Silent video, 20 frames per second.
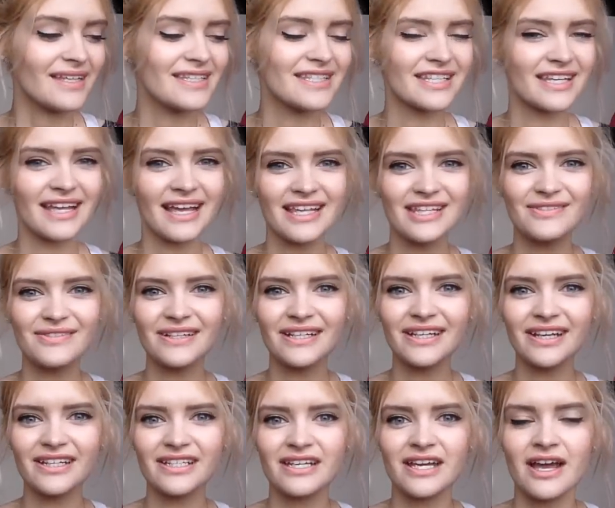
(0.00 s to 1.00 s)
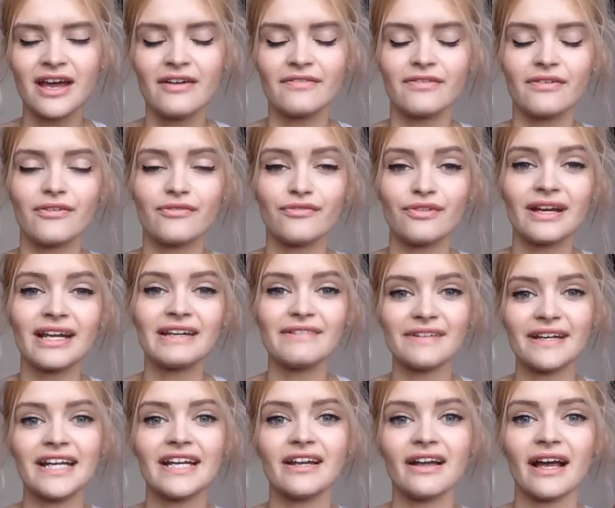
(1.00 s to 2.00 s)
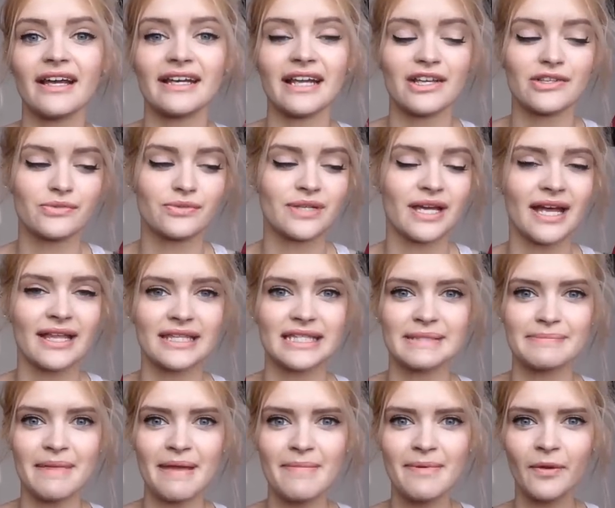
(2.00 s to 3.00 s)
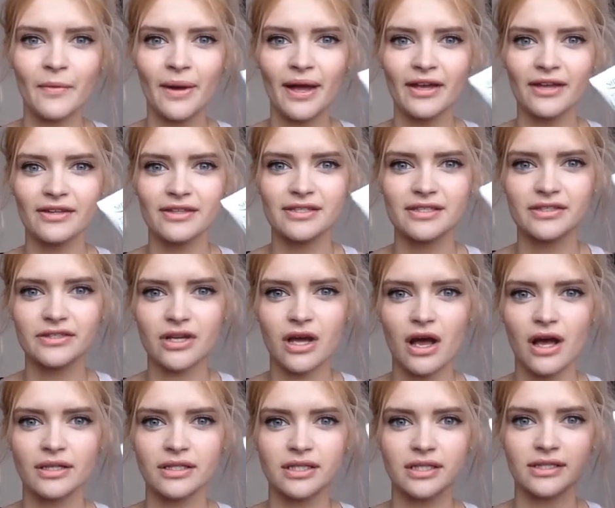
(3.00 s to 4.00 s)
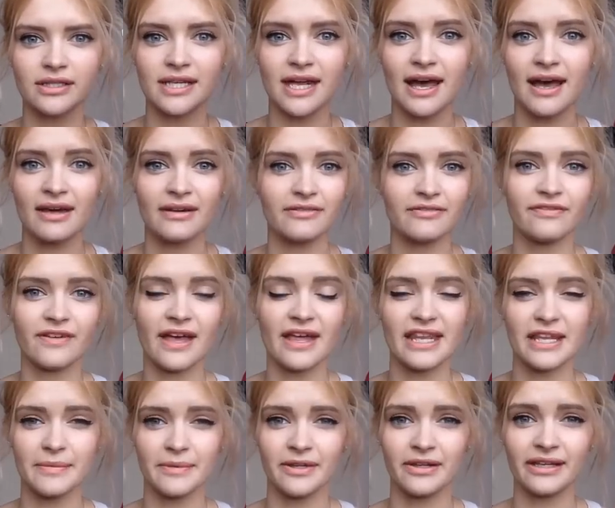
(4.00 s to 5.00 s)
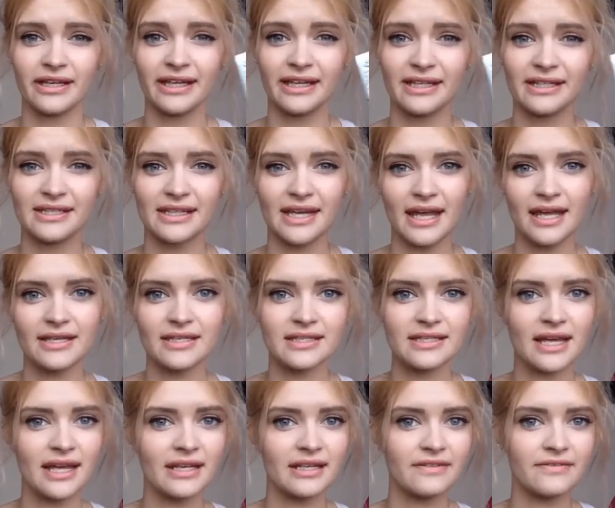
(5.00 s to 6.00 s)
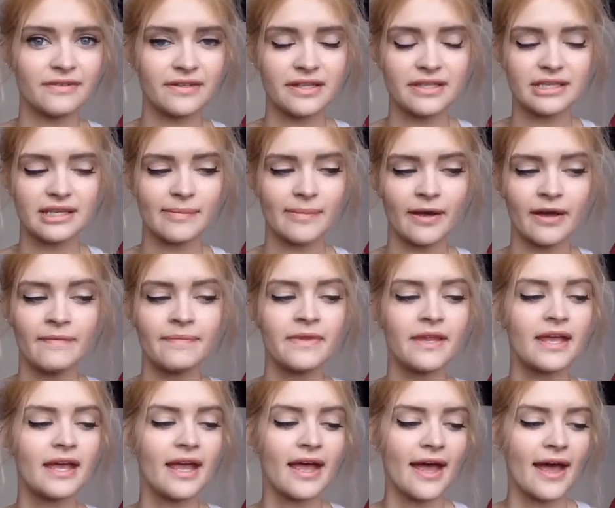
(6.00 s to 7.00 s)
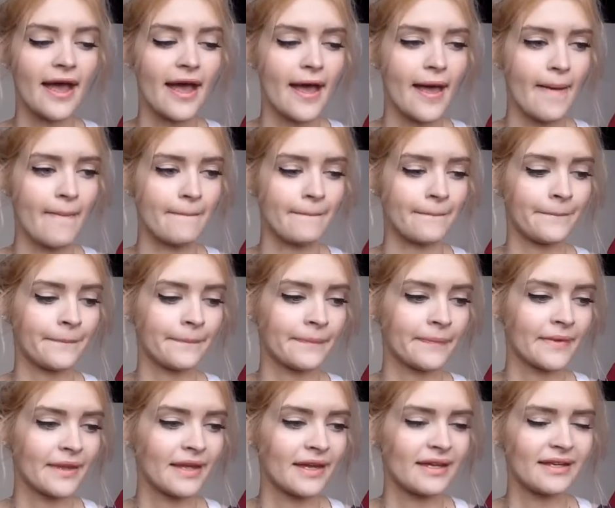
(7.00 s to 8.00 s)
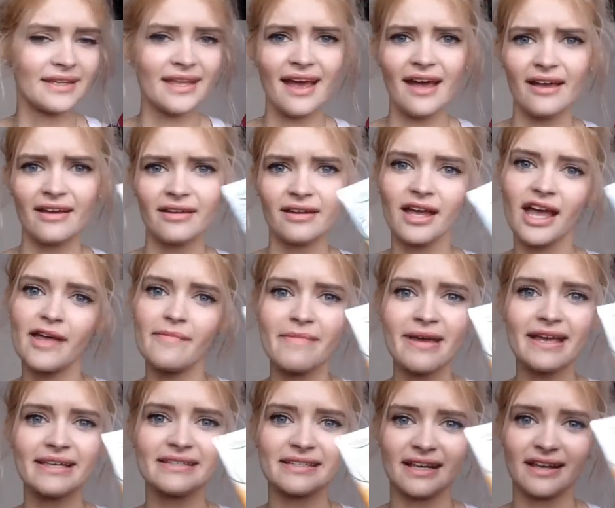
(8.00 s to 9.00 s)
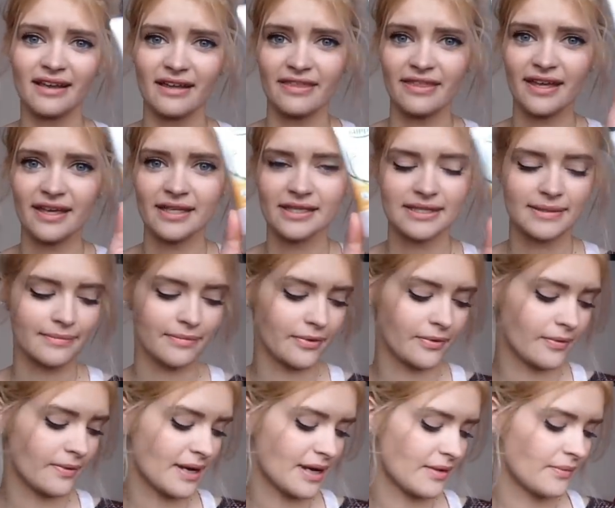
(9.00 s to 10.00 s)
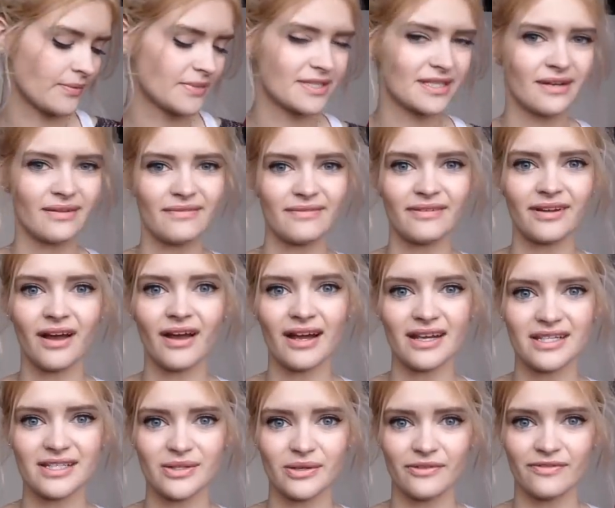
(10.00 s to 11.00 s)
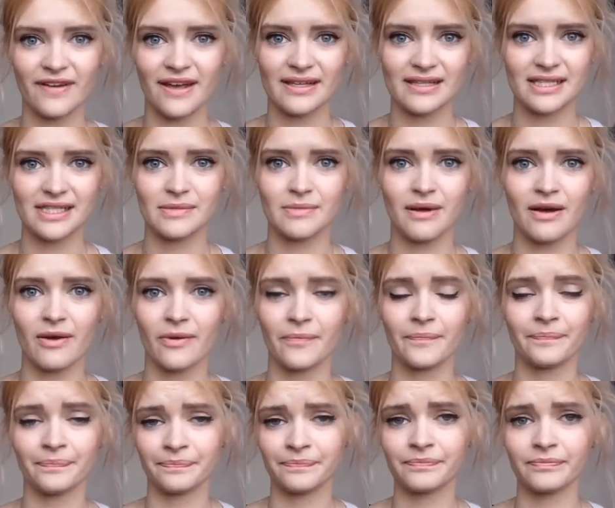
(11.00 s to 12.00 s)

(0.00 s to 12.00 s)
So yeah, it's really good for a really, really light natural tan, so maybe quite a good starter tan for anyone looking to get into tanning for the summer. Yeah, amazing. Thanks, Simple, and also kind to your face as well.